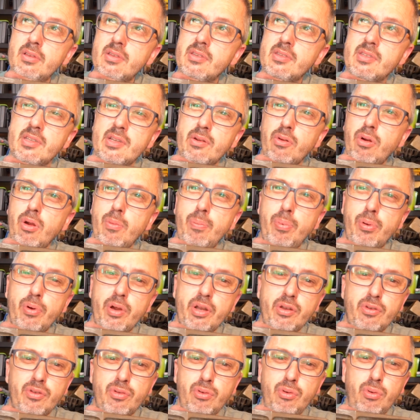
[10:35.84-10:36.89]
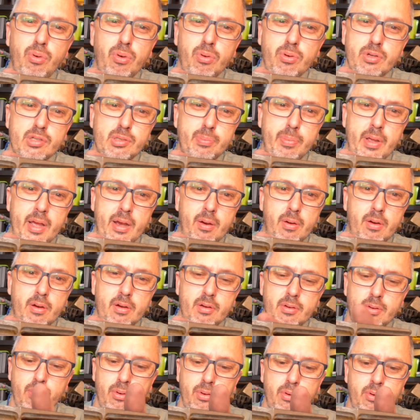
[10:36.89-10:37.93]
0.2
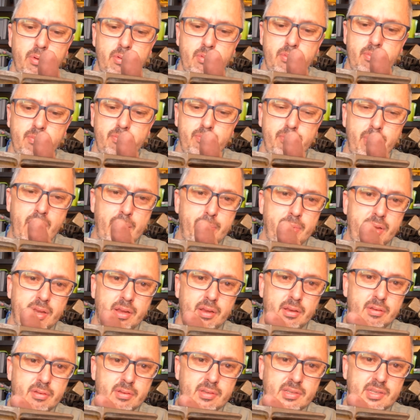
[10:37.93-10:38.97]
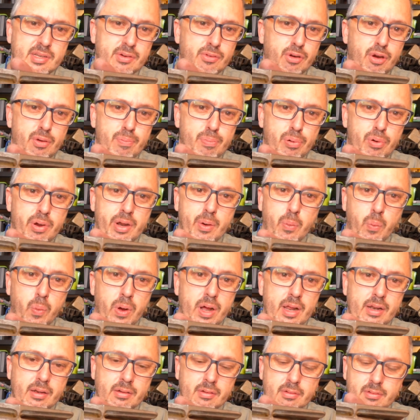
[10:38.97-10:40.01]
horsepower or maybe
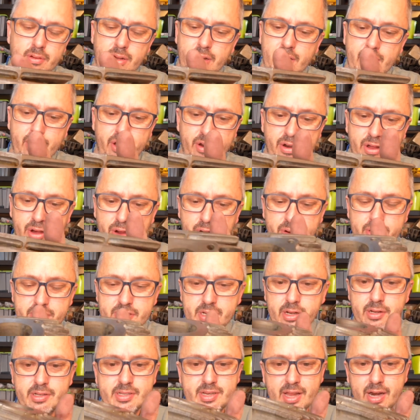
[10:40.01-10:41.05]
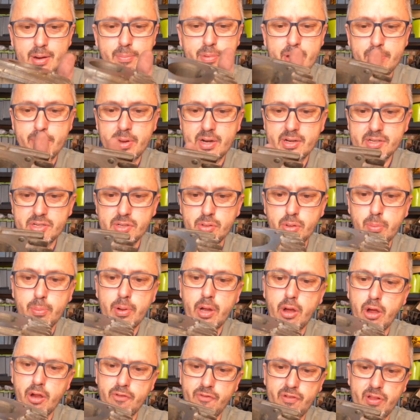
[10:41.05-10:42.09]
0.1. I don't know. So it's going to be minuscule,
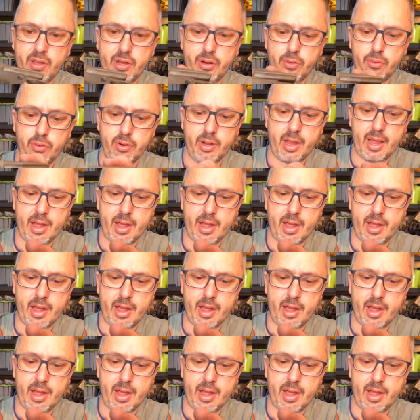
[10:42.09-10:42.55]
but hopefully it all